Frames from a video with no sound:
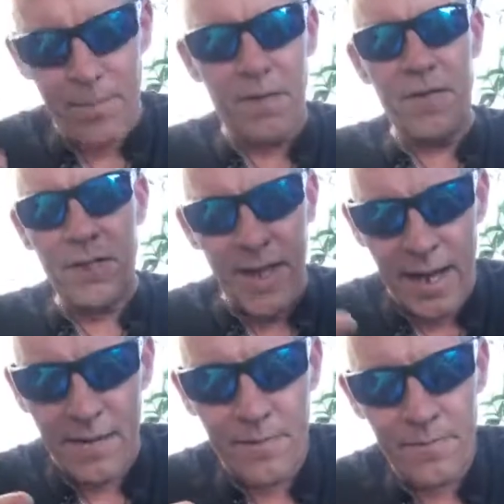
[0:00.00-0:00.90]
of
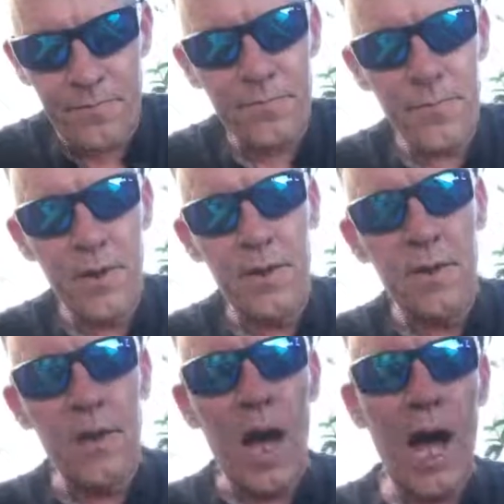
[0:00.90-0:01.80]
intent.
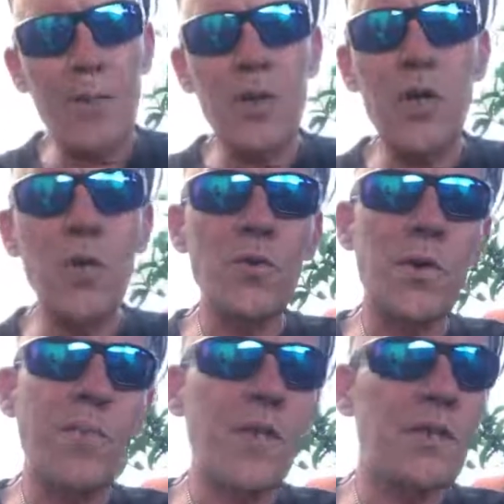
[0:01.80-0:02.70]
I will use a
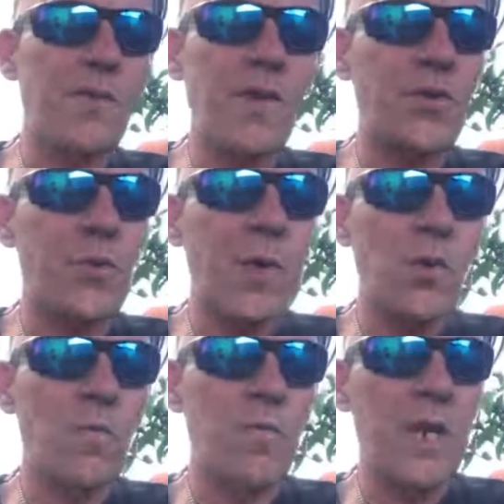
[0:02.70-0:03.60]
piece of history
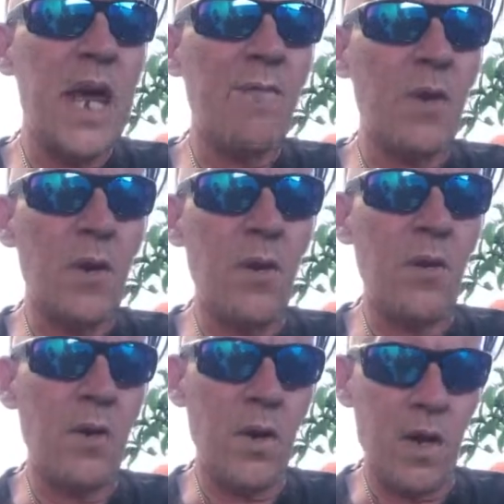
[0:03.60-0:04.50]
you've never
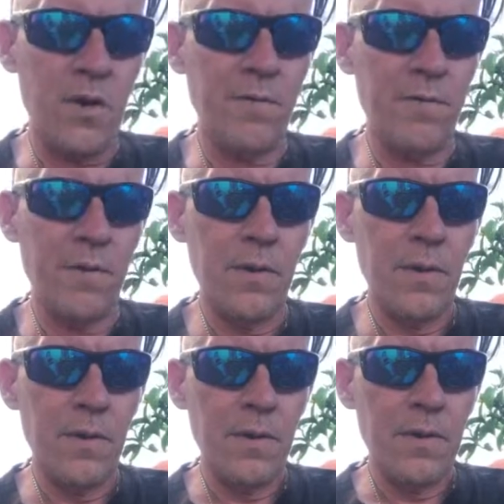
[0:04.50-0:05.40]
heard of
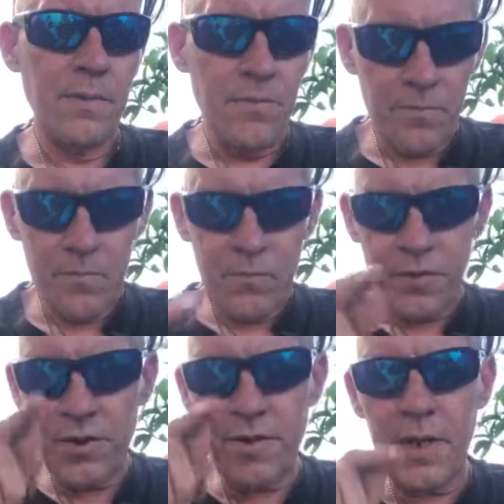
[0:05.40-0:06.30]

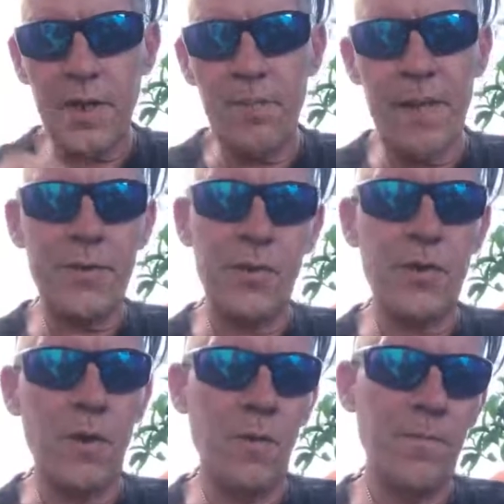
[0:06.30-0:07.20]
to send a message
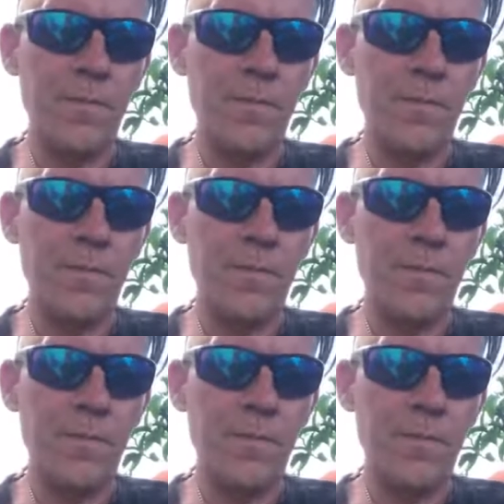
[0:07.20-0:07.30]
home.